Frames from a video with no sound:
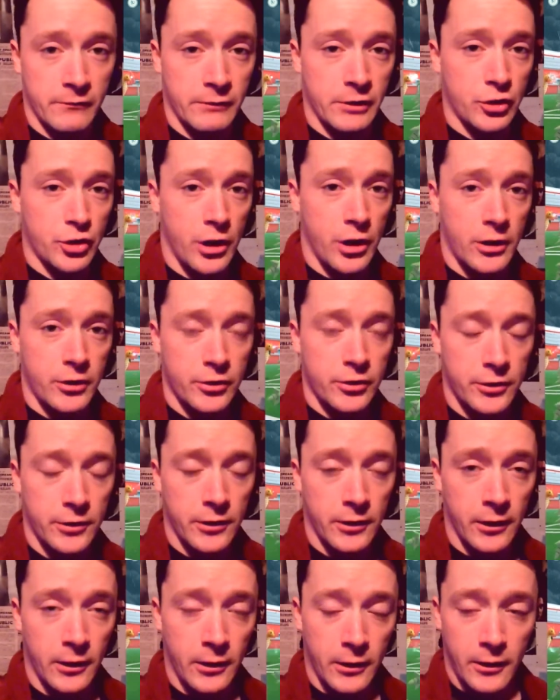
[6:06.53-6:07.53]
recharged,
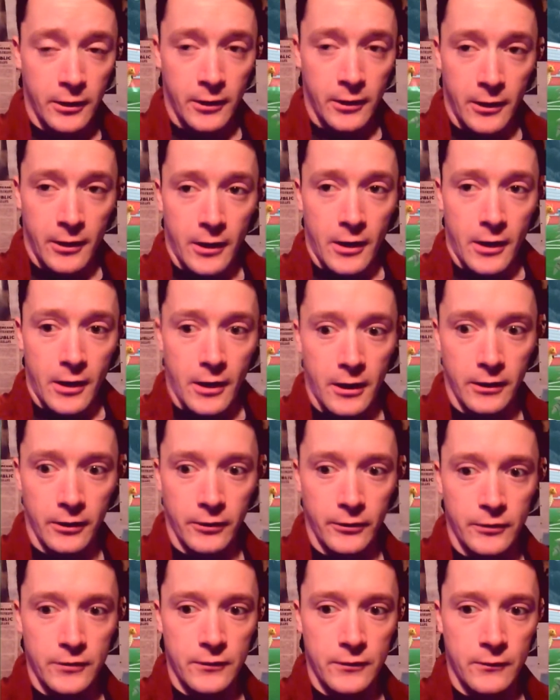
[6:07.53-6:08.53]
I'm
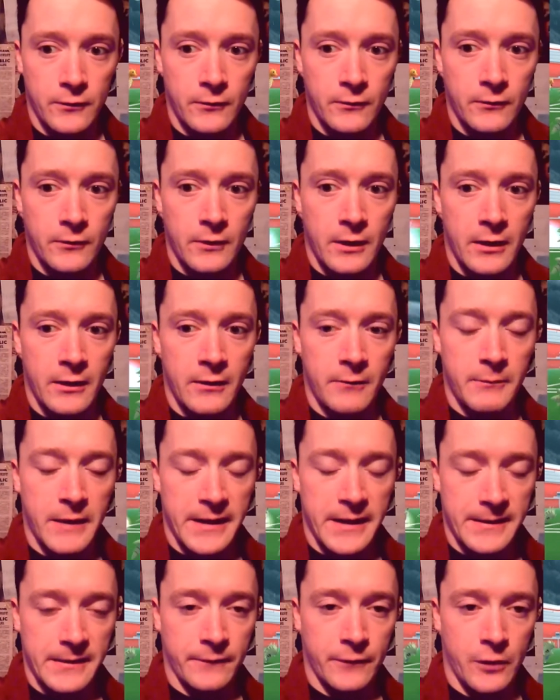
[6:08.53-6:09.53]
going to do a
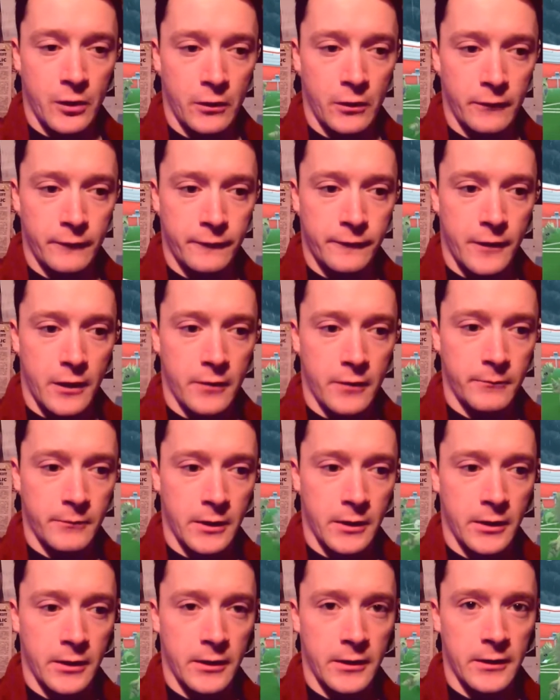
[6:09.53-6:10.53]
Mass Evolve on
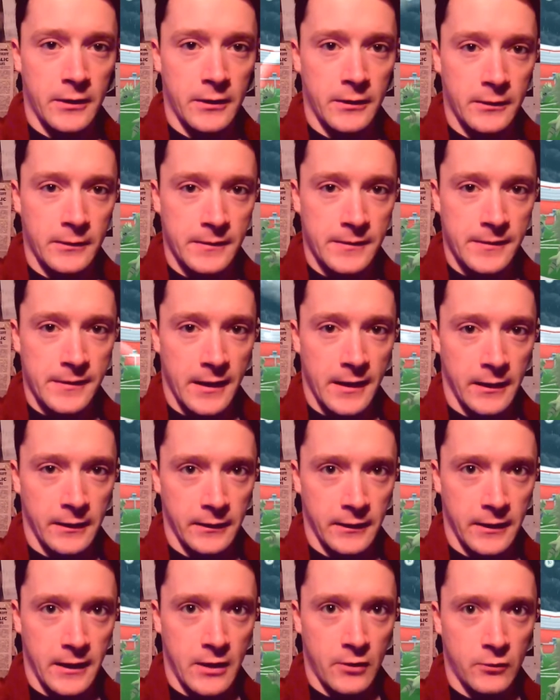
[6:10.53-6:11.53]
my second
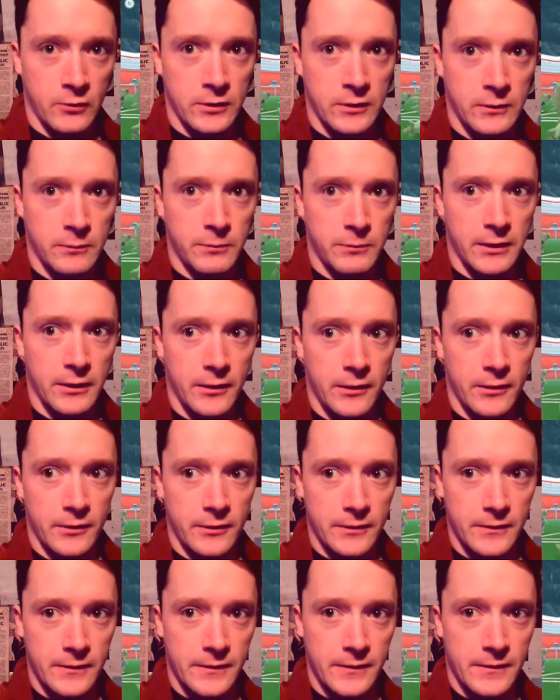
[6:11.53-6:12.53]
account,
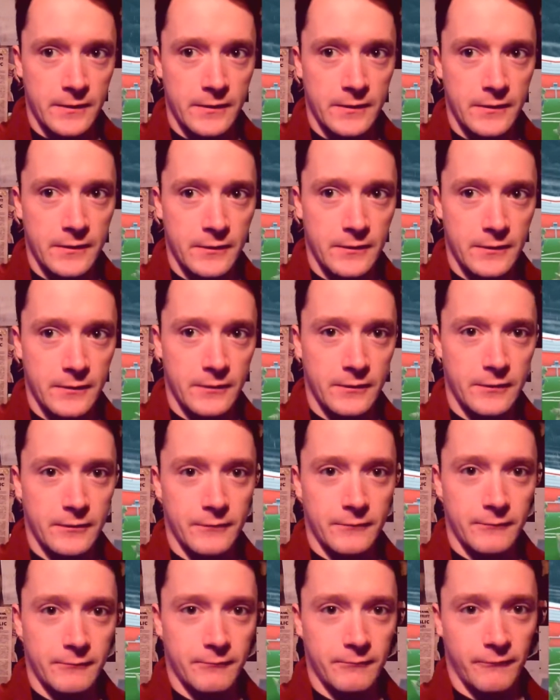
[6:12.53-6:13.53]
because
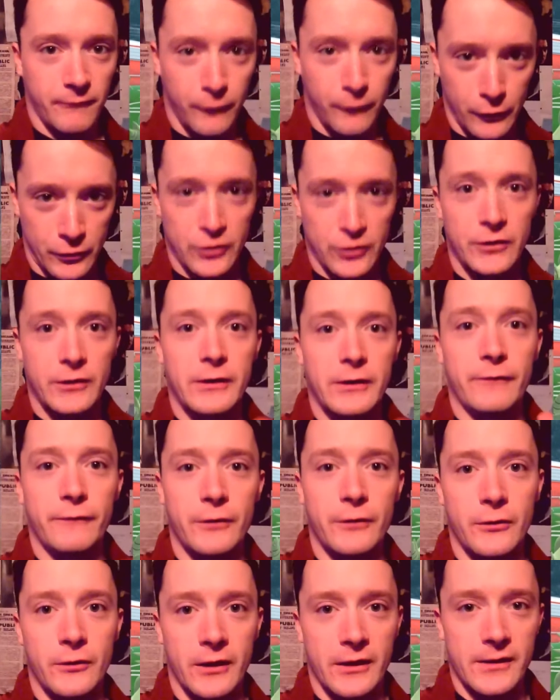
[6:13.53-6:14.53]
fortunately for
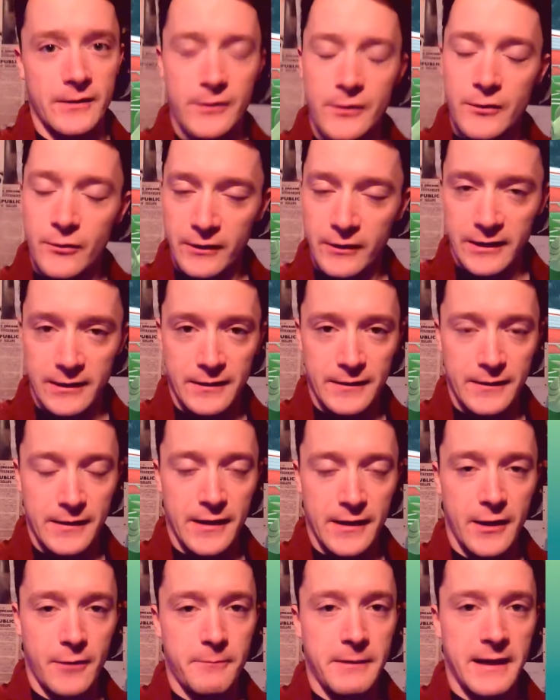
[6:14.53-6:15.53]
you guys, you don't get to see
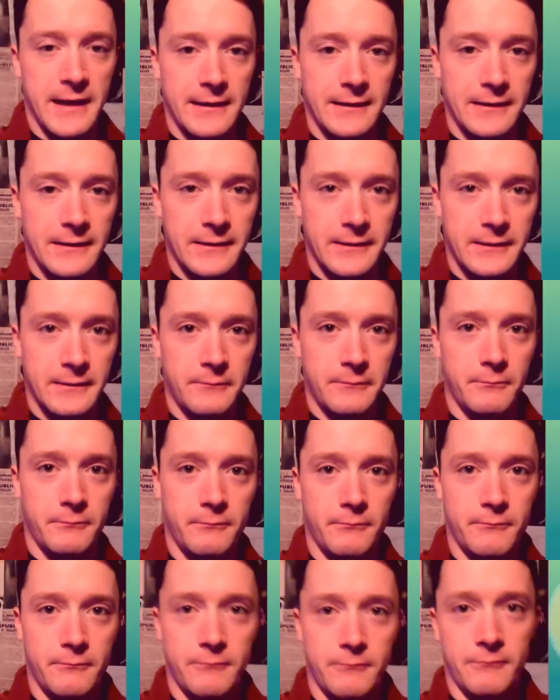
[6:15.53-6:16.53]
how badly,
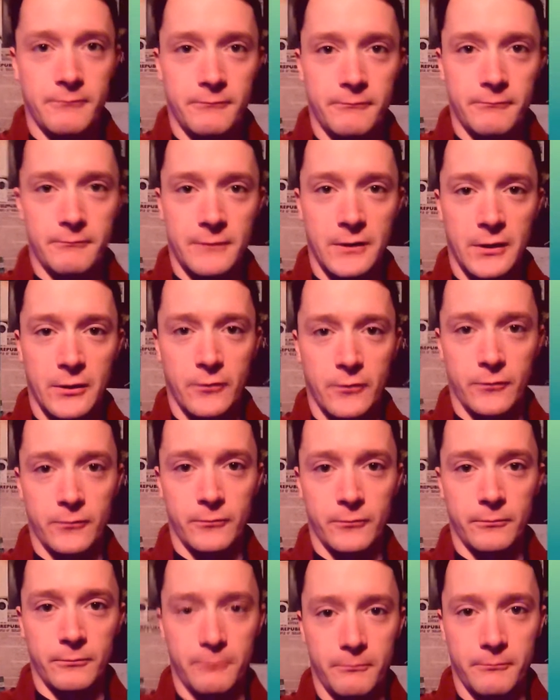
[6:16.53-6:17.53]
you
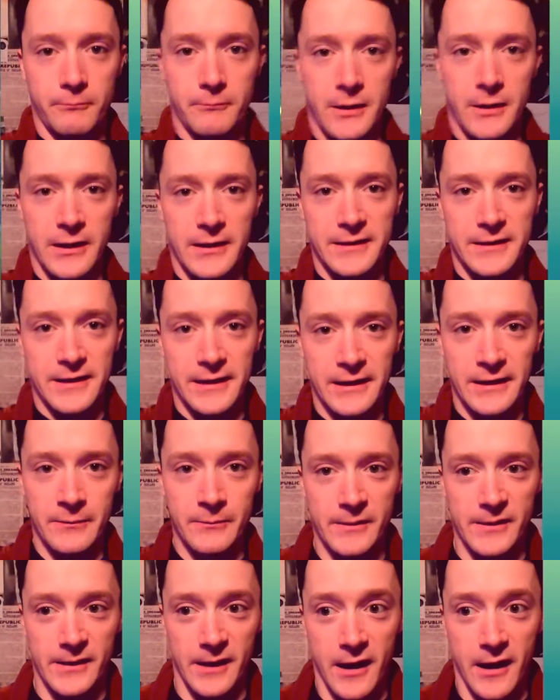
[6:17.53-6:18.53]
know, my
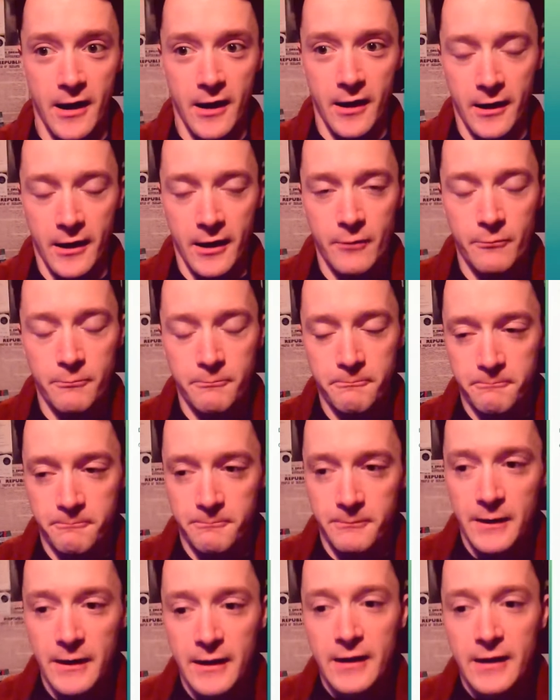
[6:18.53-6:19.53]
teams are, how
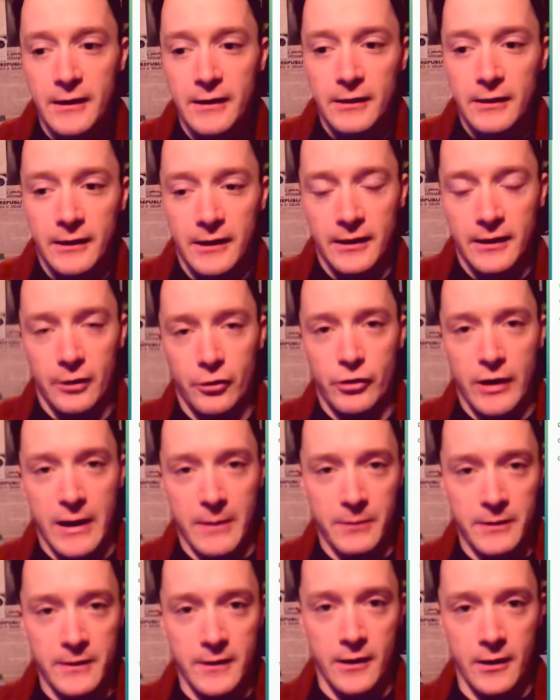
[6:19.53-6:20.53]
kind of
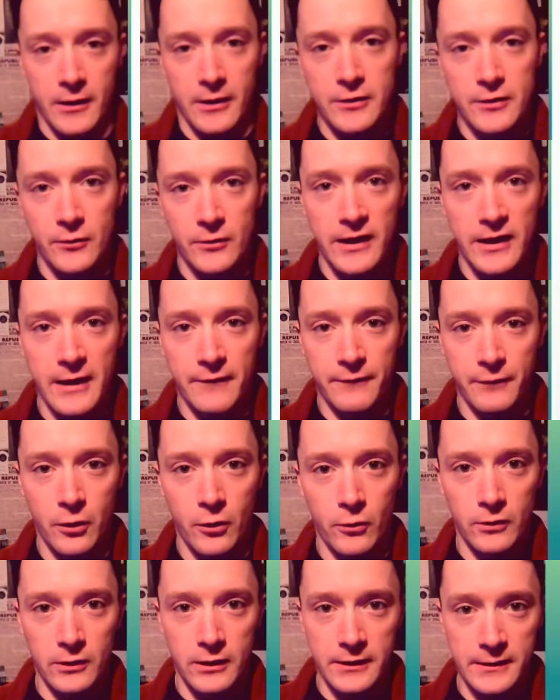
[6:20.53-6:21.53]
crappy they are. I don't have a
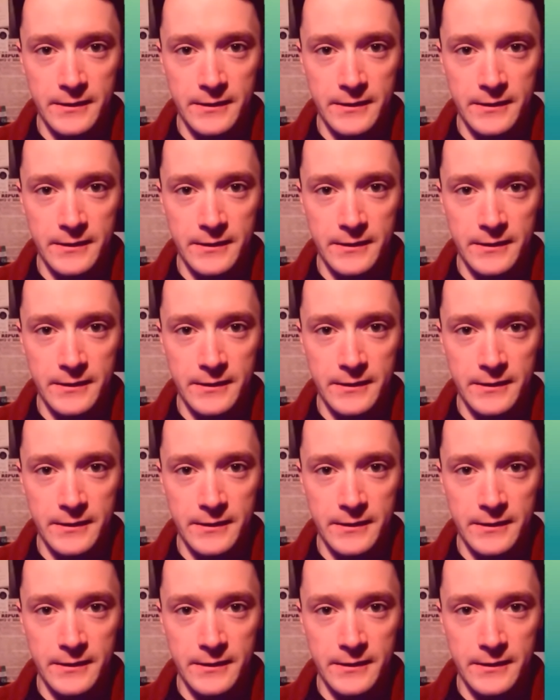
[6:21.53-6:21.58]
whole lot